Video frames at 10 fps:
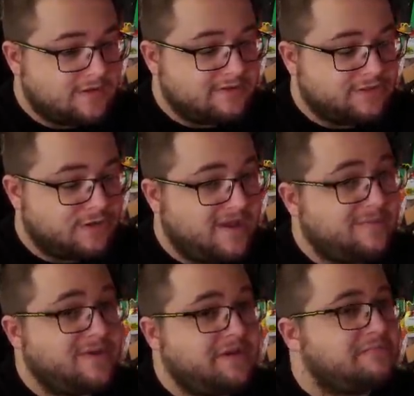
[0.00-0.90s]
So
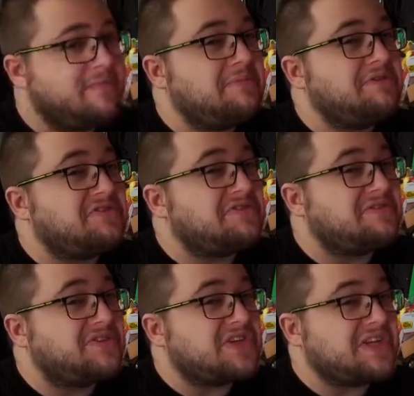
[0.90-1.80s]
maybe
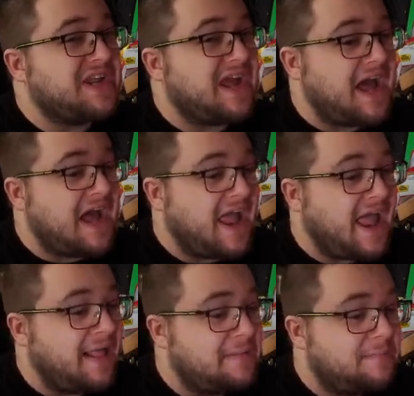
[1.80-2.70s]
just
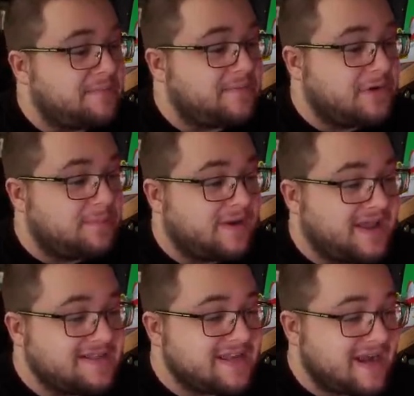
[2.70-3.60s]
help your
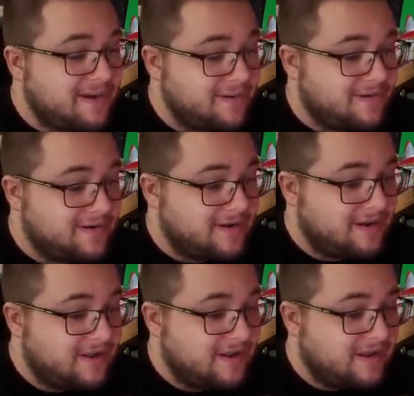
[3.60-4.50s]
players out
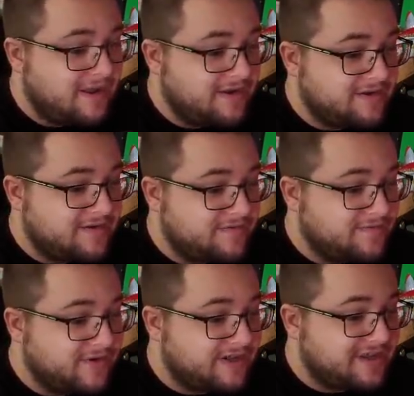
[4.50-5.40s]
and
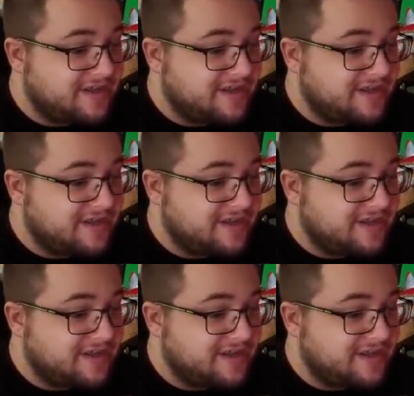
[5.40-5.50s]
fucking